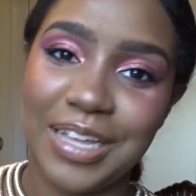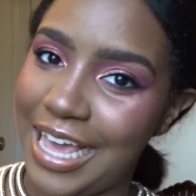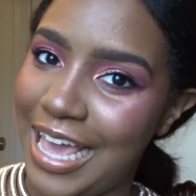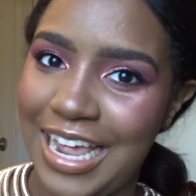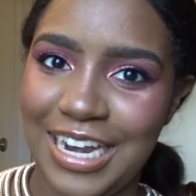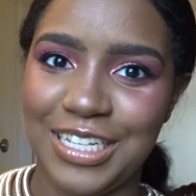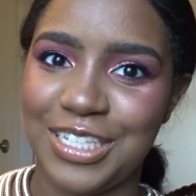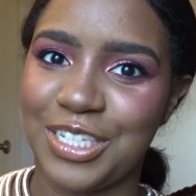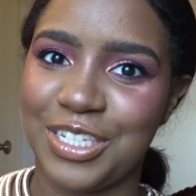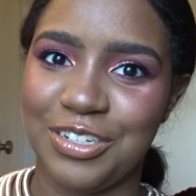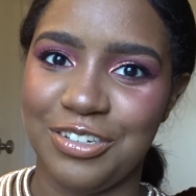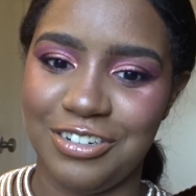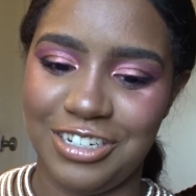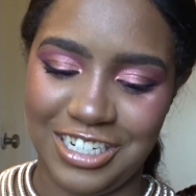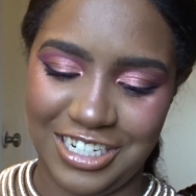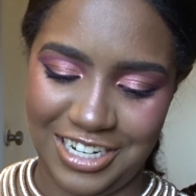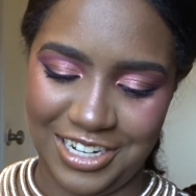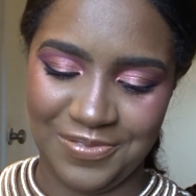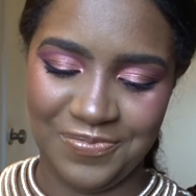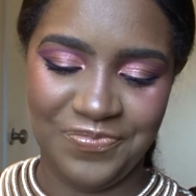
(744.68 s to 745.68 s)
and it's
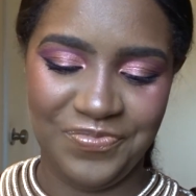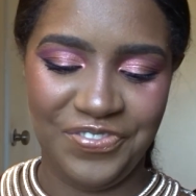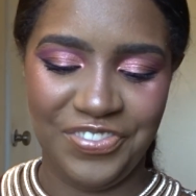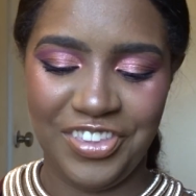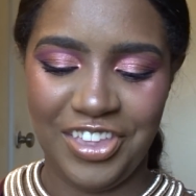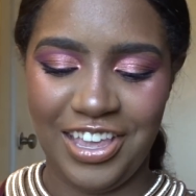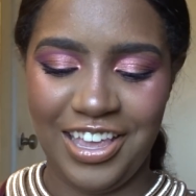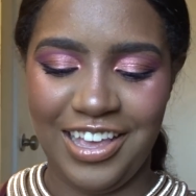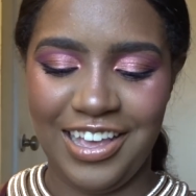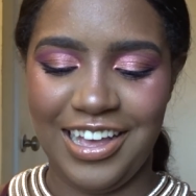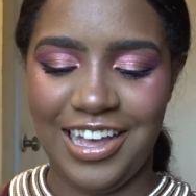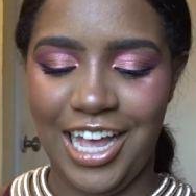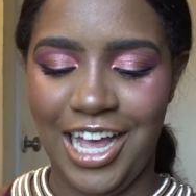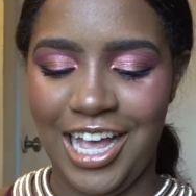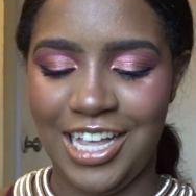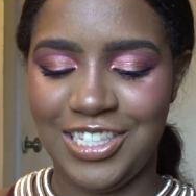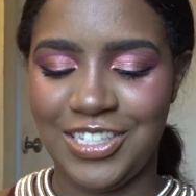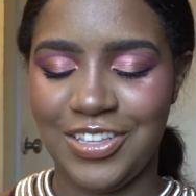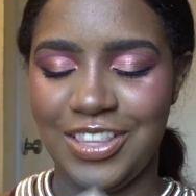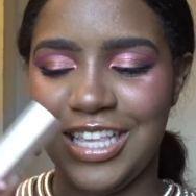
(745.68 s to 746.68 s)
Gucci.
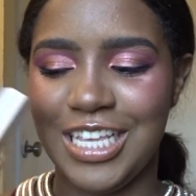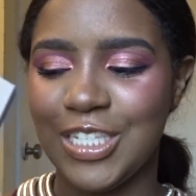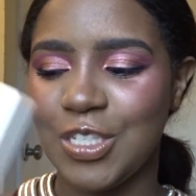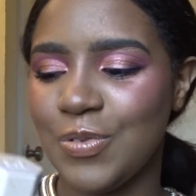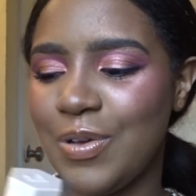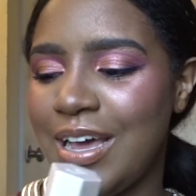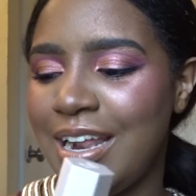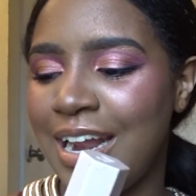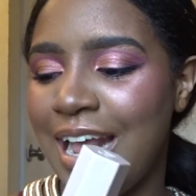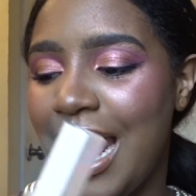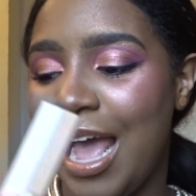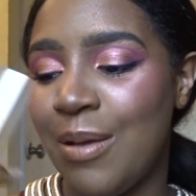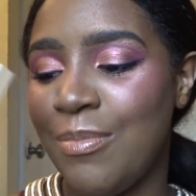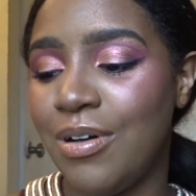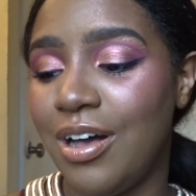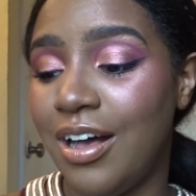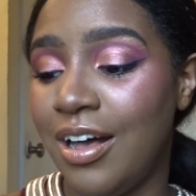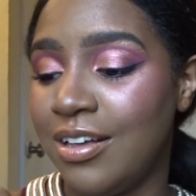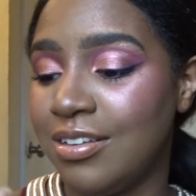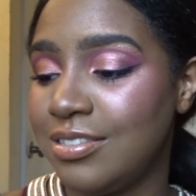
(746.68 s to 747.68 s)
So this one,
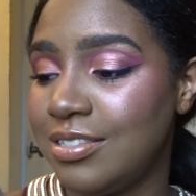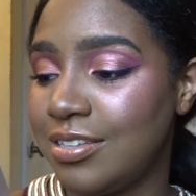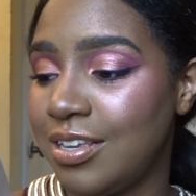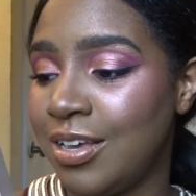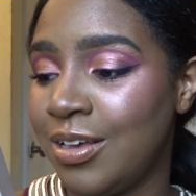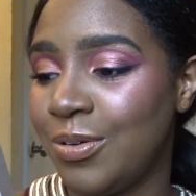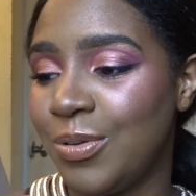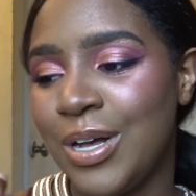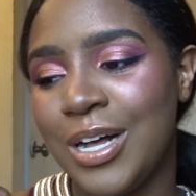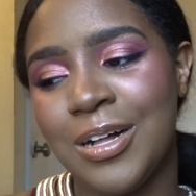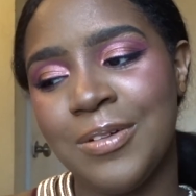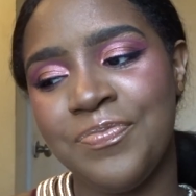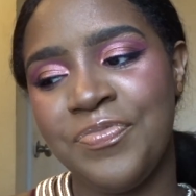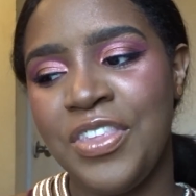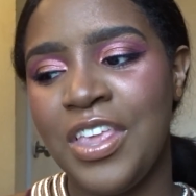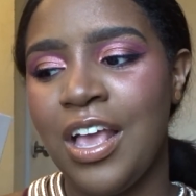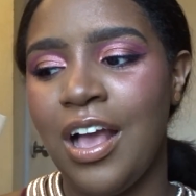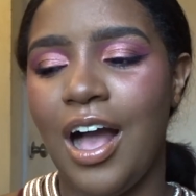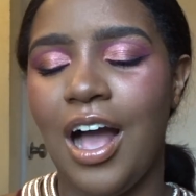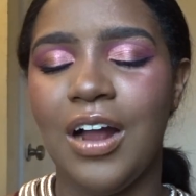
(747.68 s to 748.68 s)
I'm also, well,
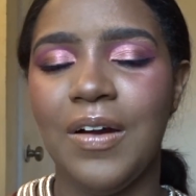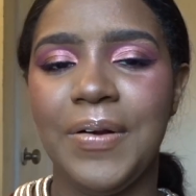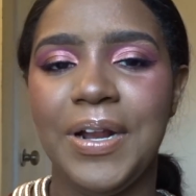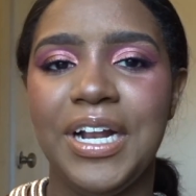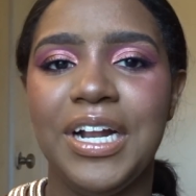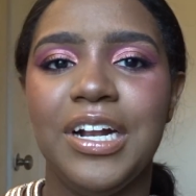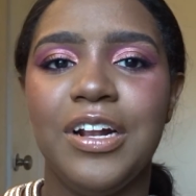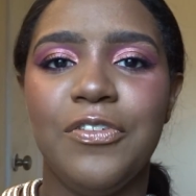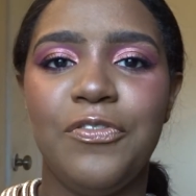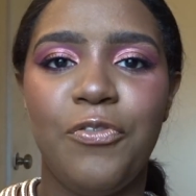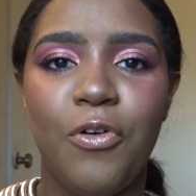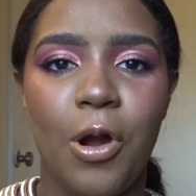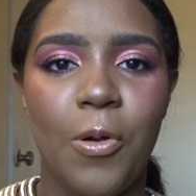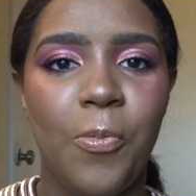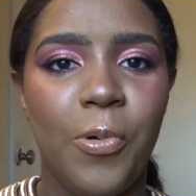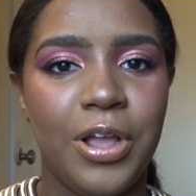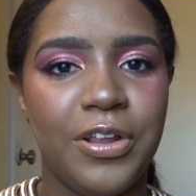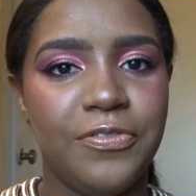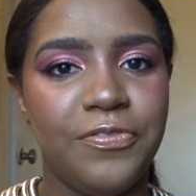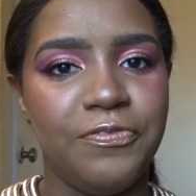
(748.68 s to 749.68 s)
I'll rate it a
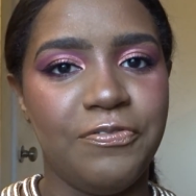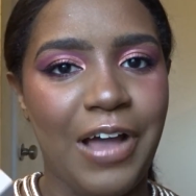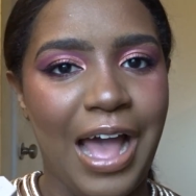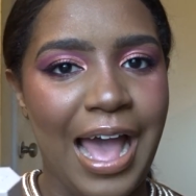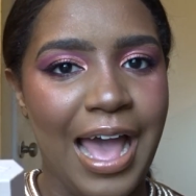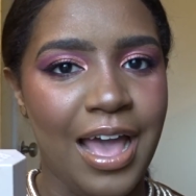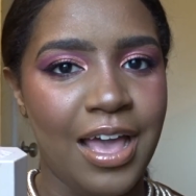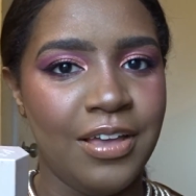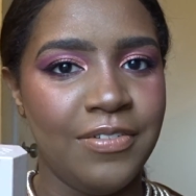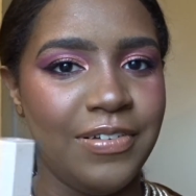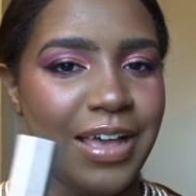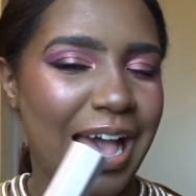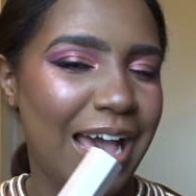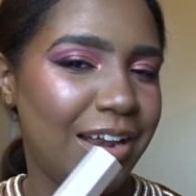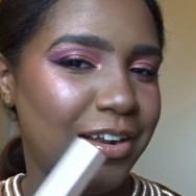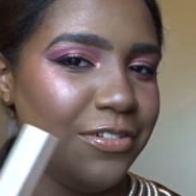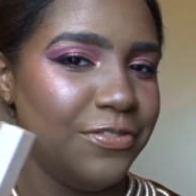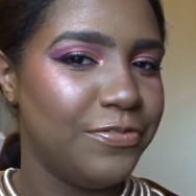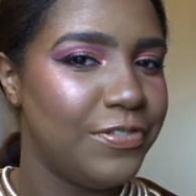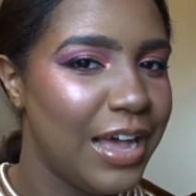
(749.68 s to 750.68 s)
4.5
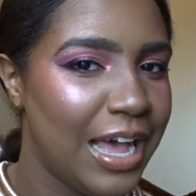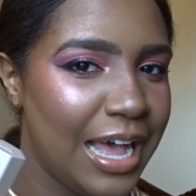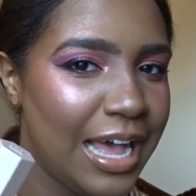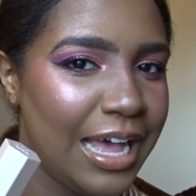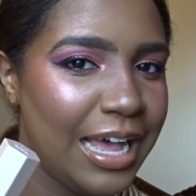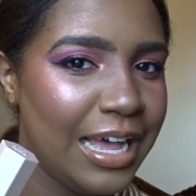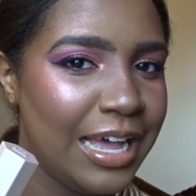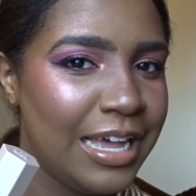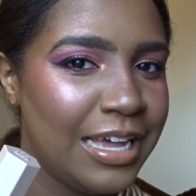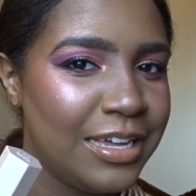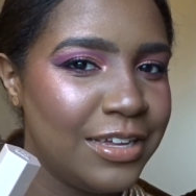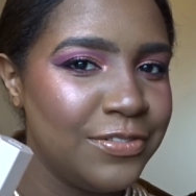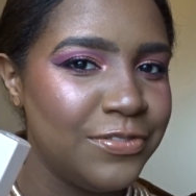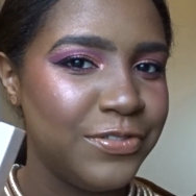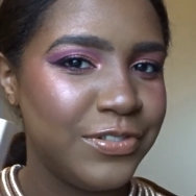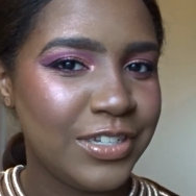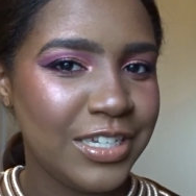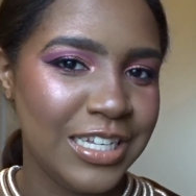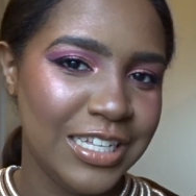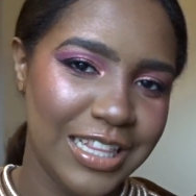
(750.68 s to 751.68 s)
out of
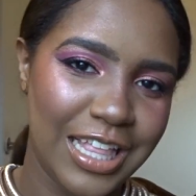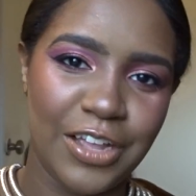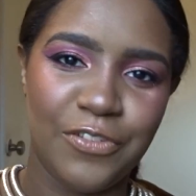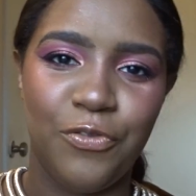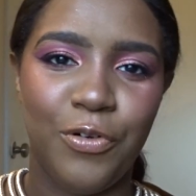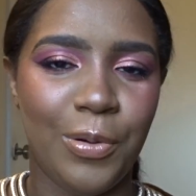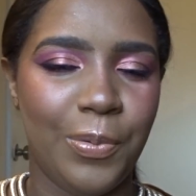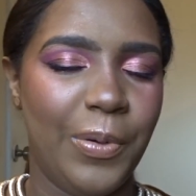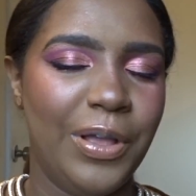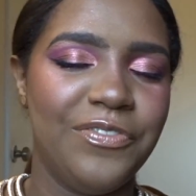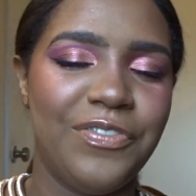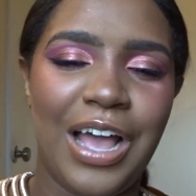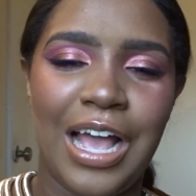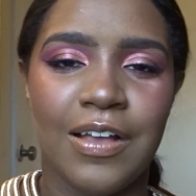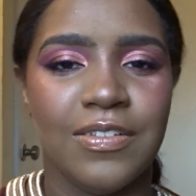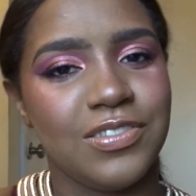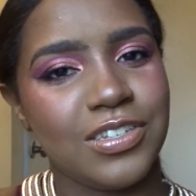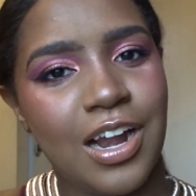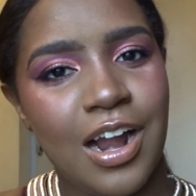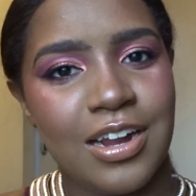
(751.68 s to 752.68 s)
5. Like
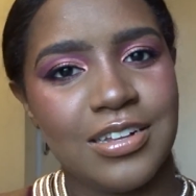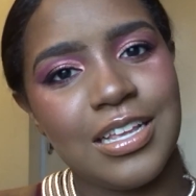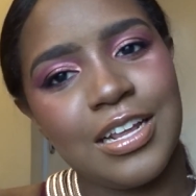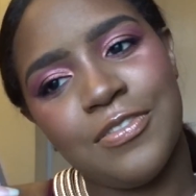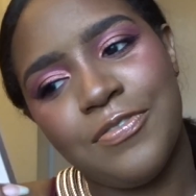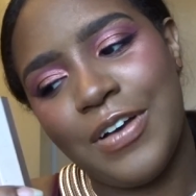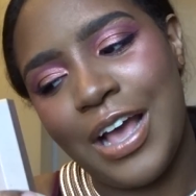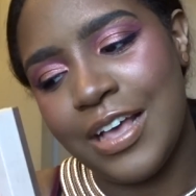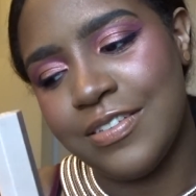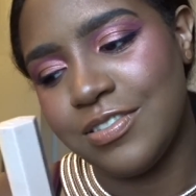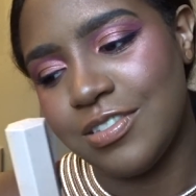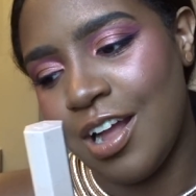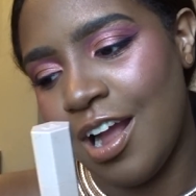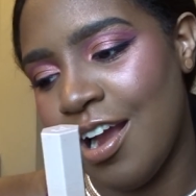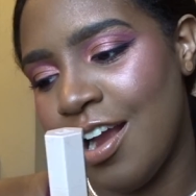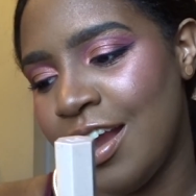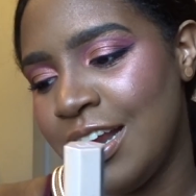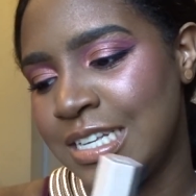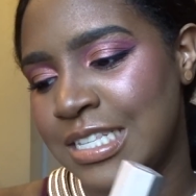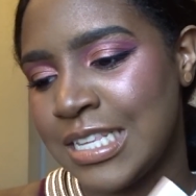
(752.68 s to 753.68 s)
4.5 stars out of 5
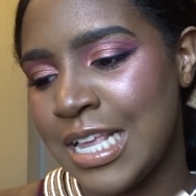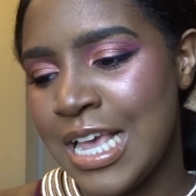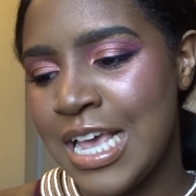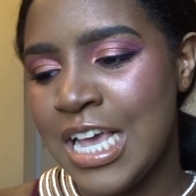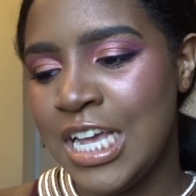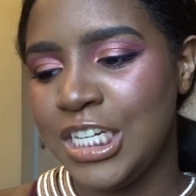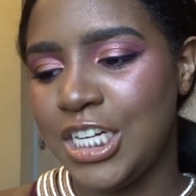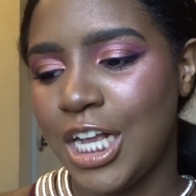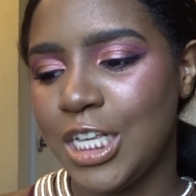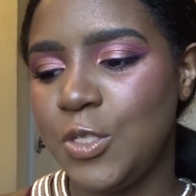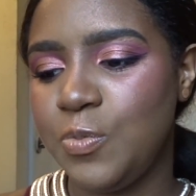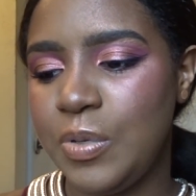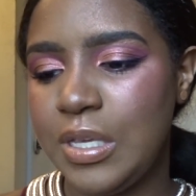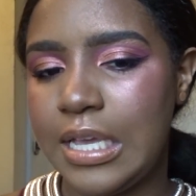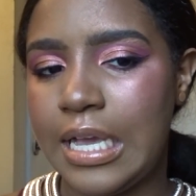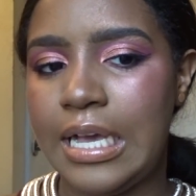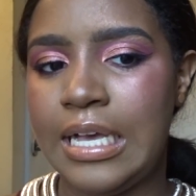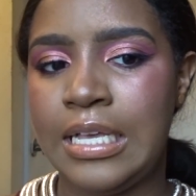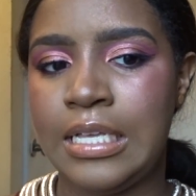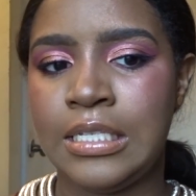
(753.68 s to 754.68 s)
stars. Just
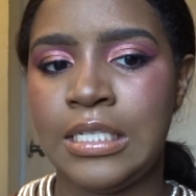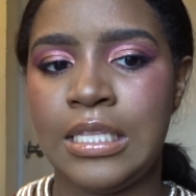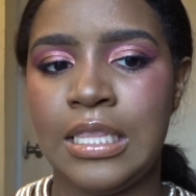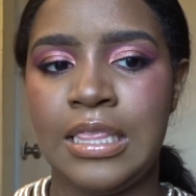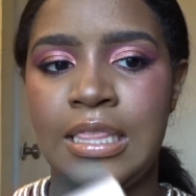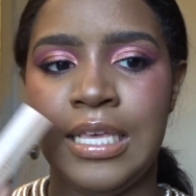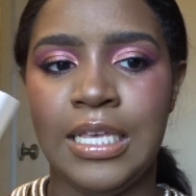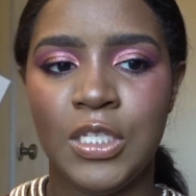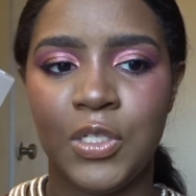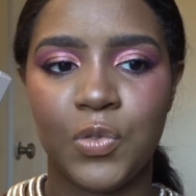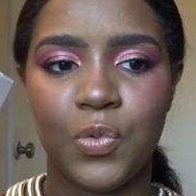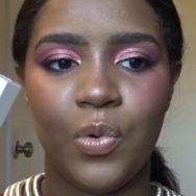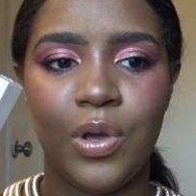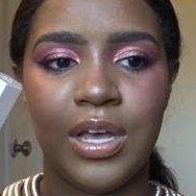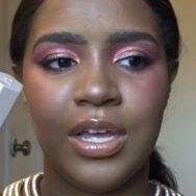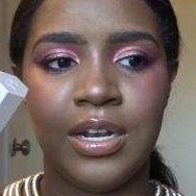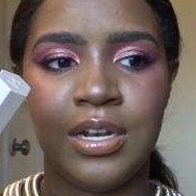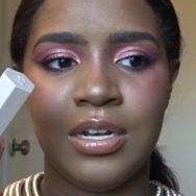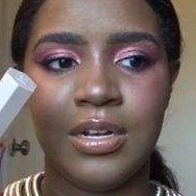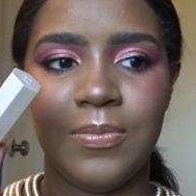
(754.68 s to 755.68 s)
because this
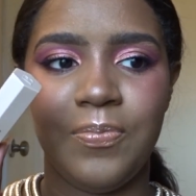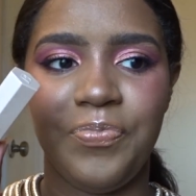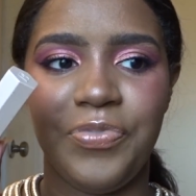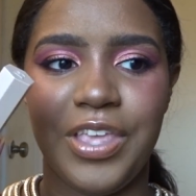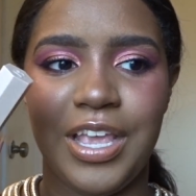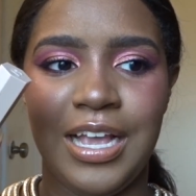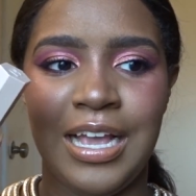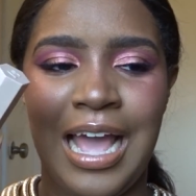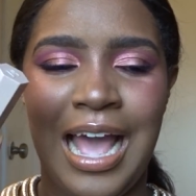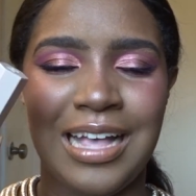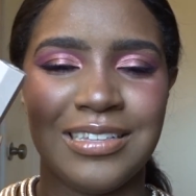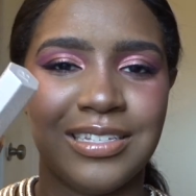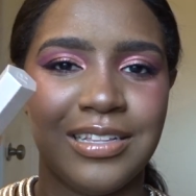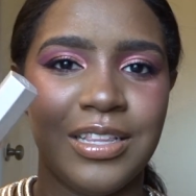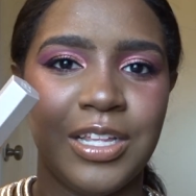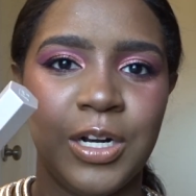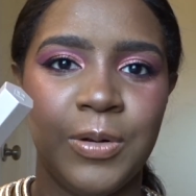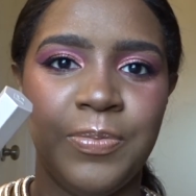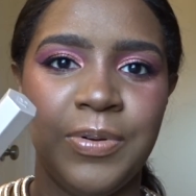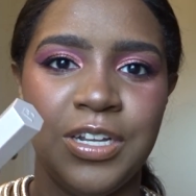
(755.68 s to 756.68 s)
one, it has a
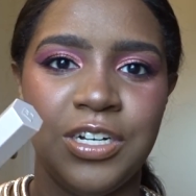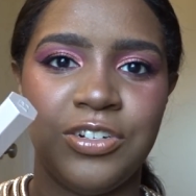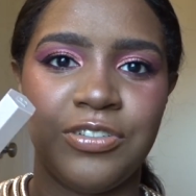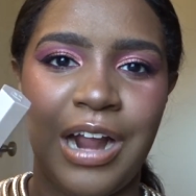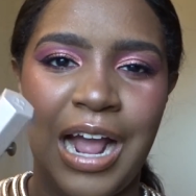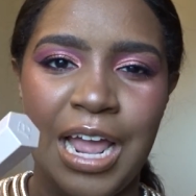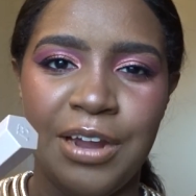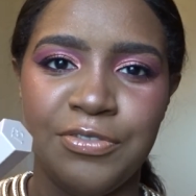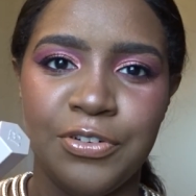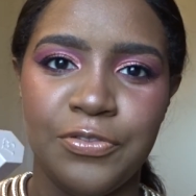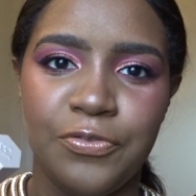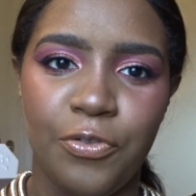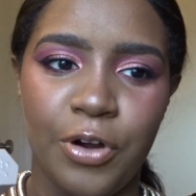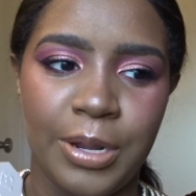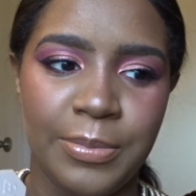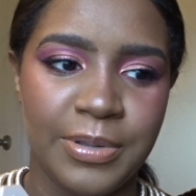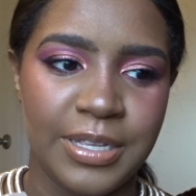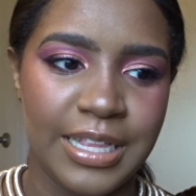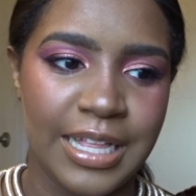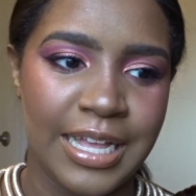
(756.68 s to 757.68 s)
little bit dry of a
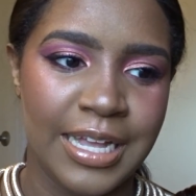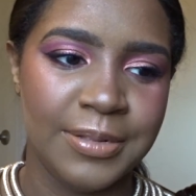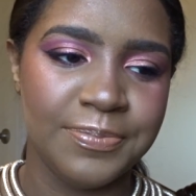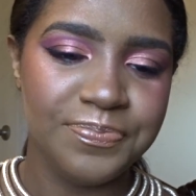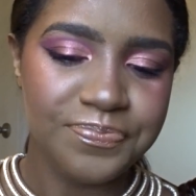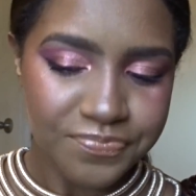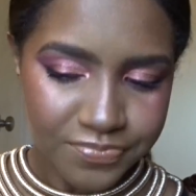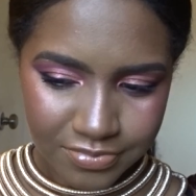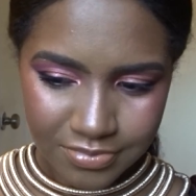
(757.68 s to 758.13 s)
formula